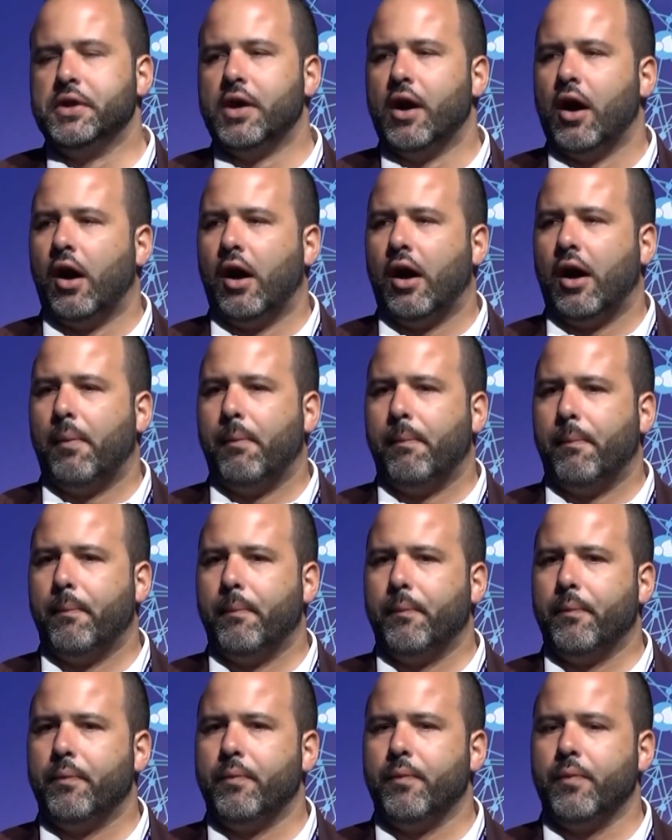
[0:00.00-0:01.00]

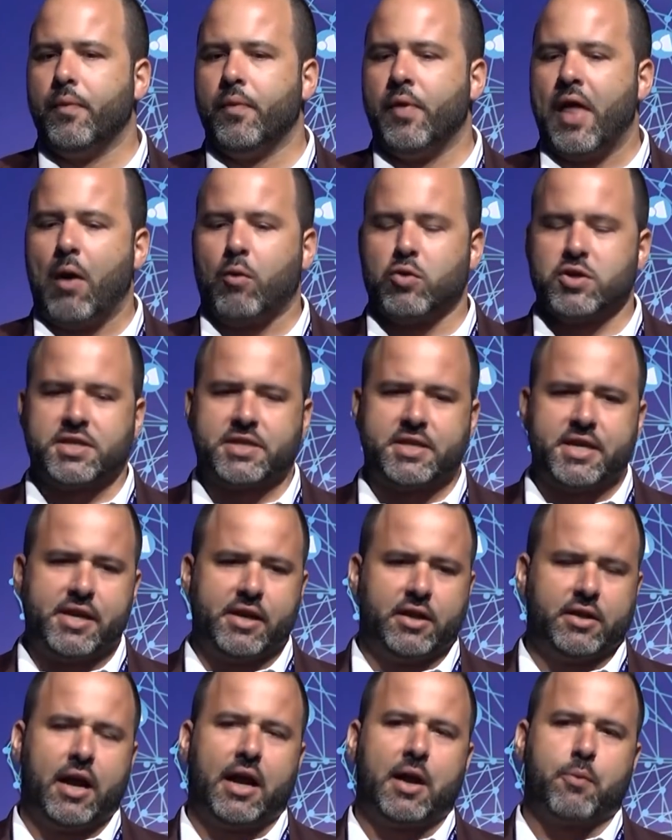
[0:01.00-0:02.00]
that we're seeing
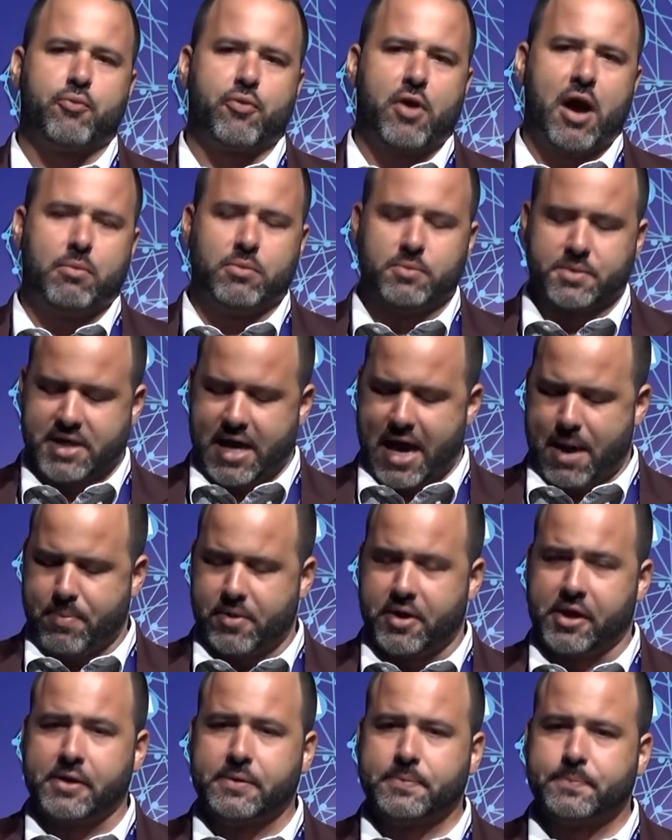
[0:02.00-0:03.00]
a lot of problems
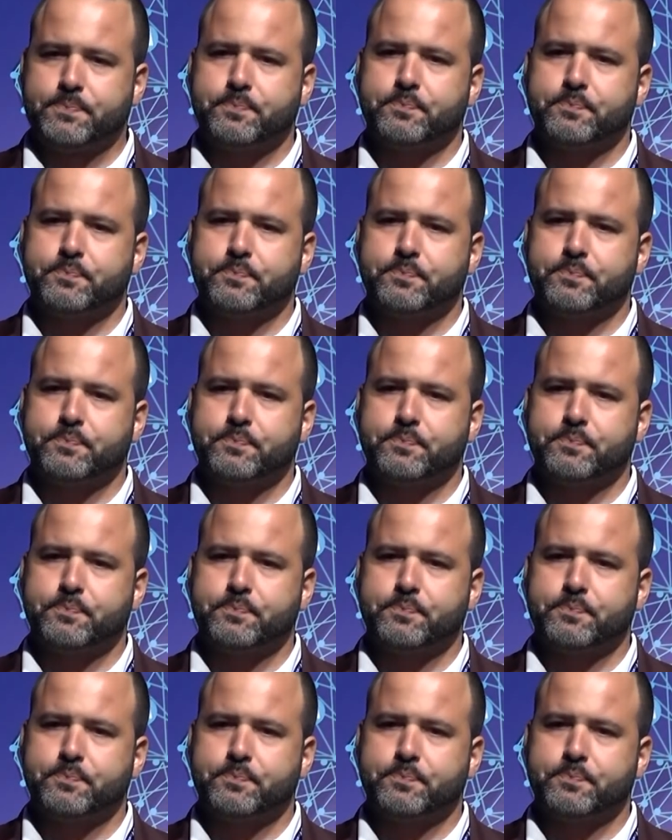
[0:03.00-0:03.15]
happening.